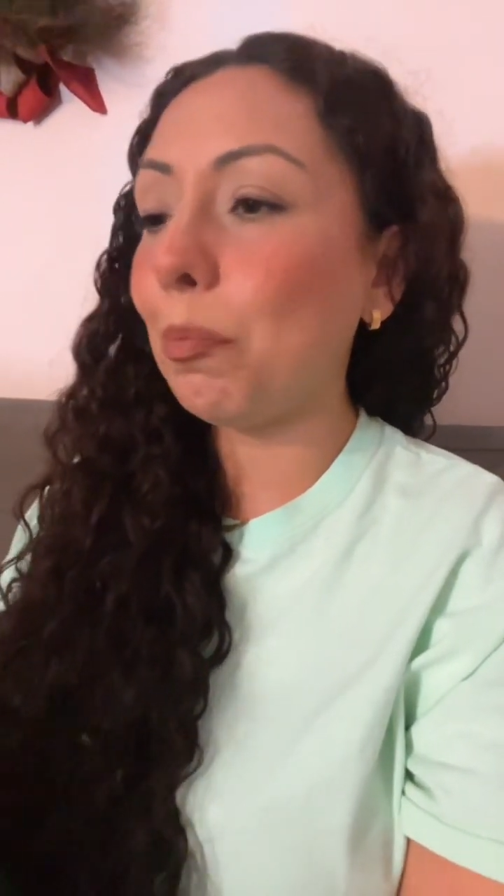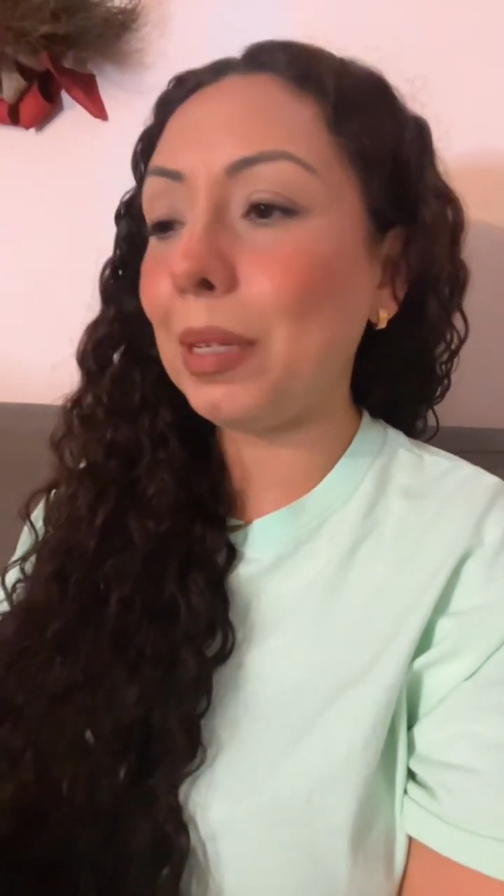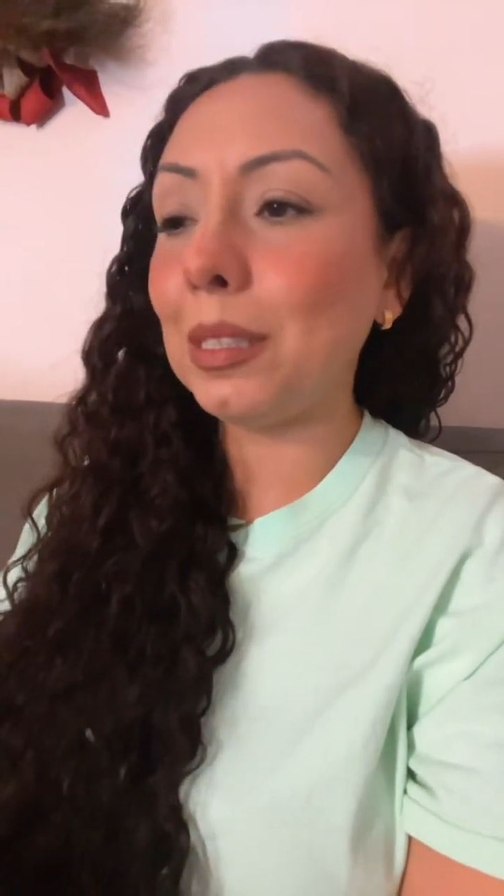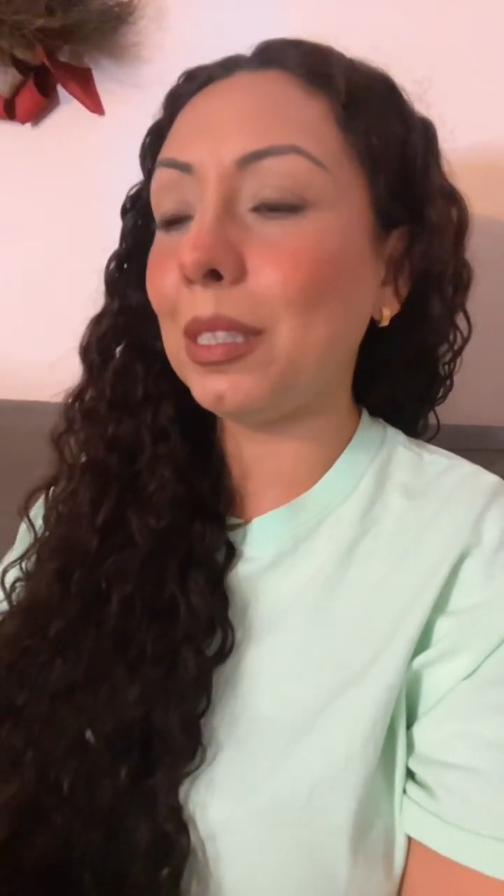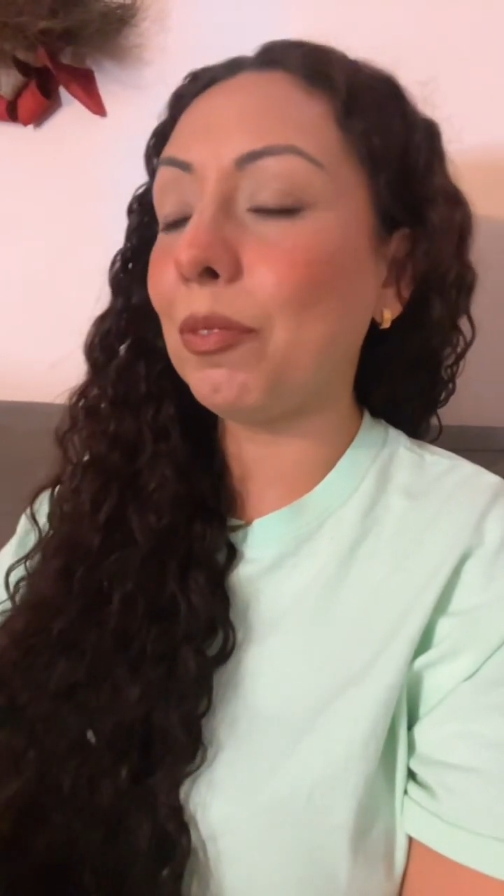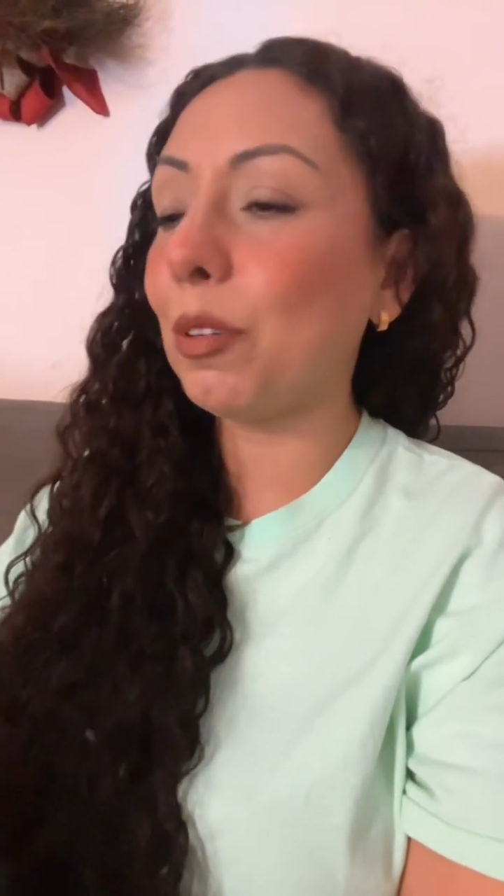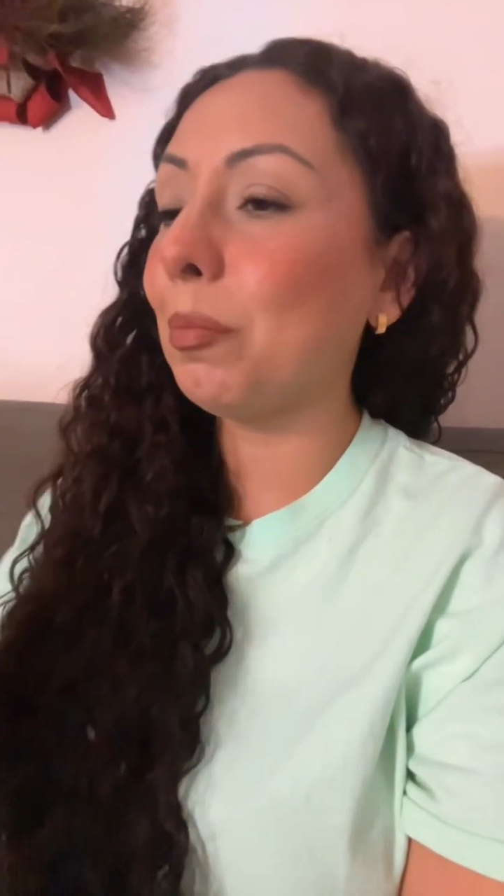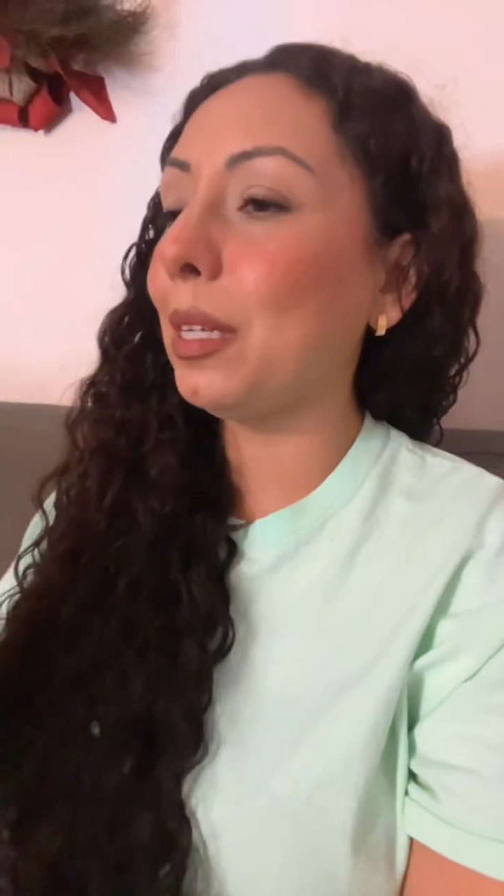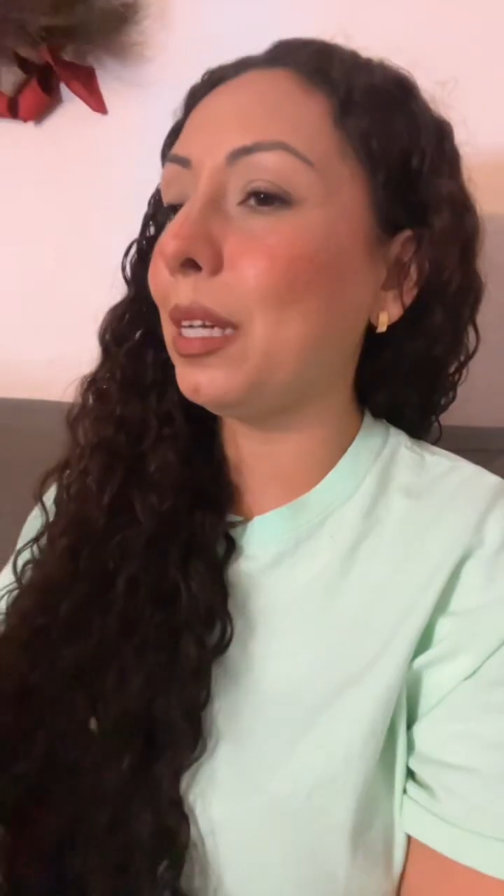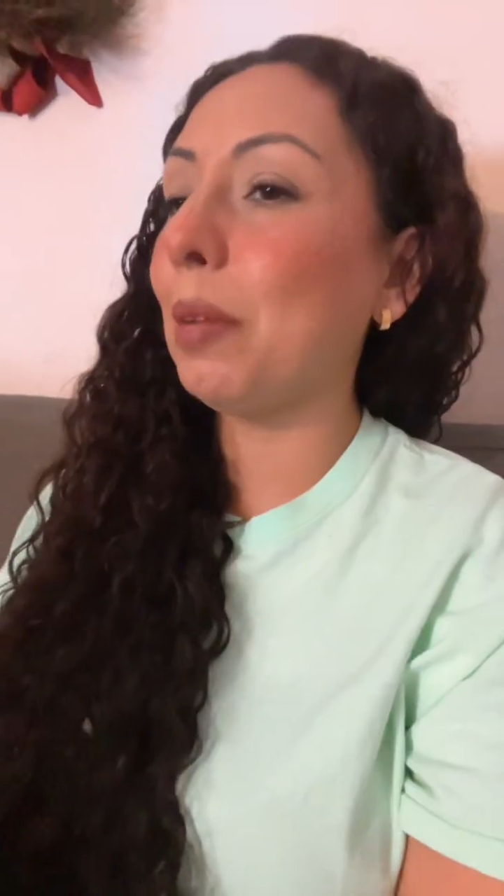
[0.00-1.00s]
busy from
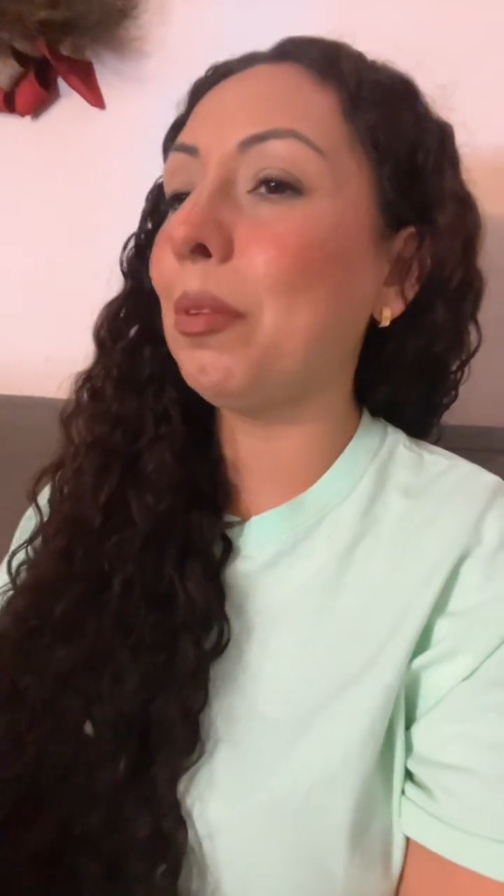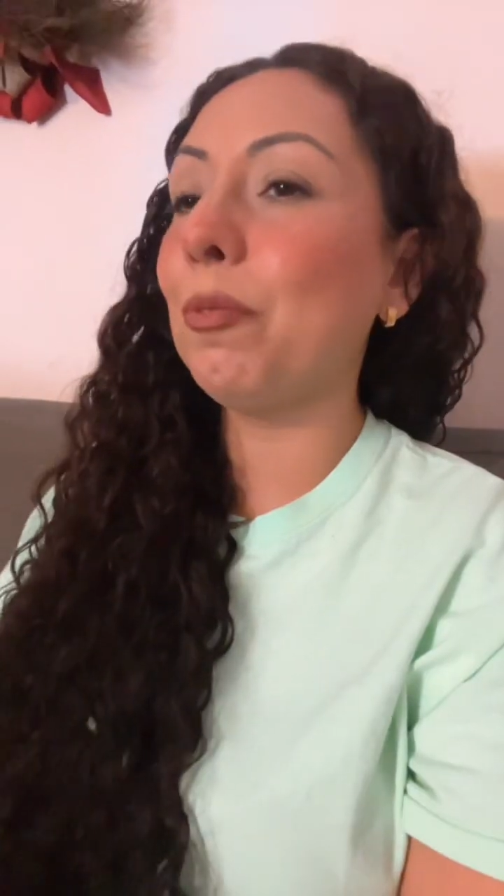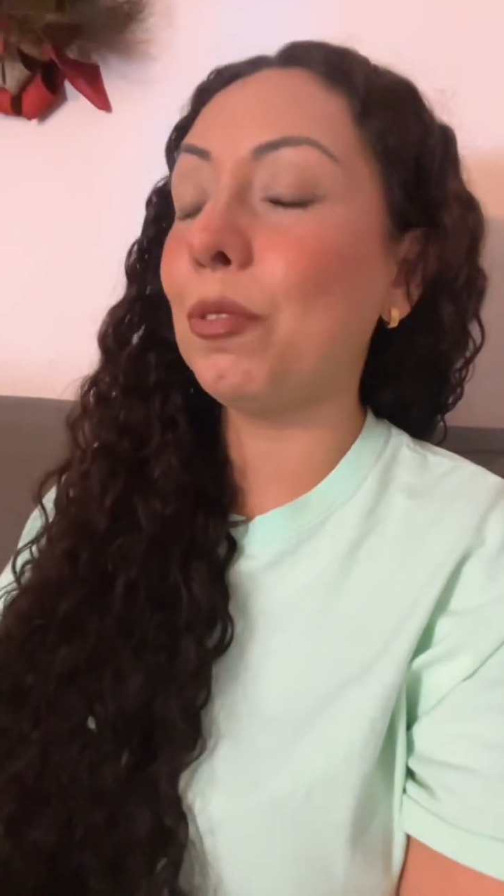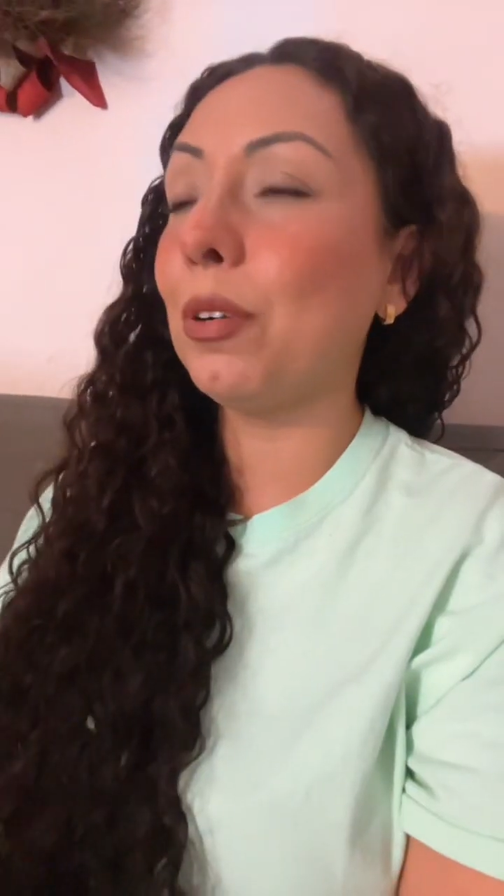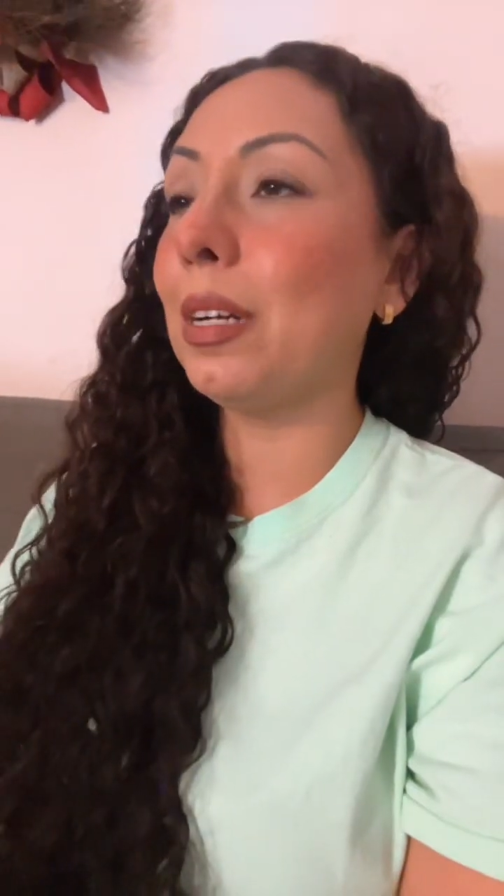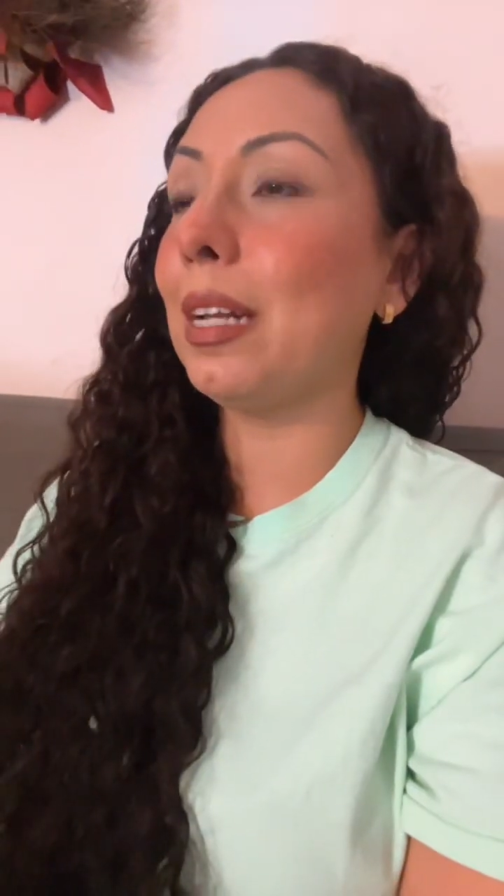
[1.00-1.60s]
the day before,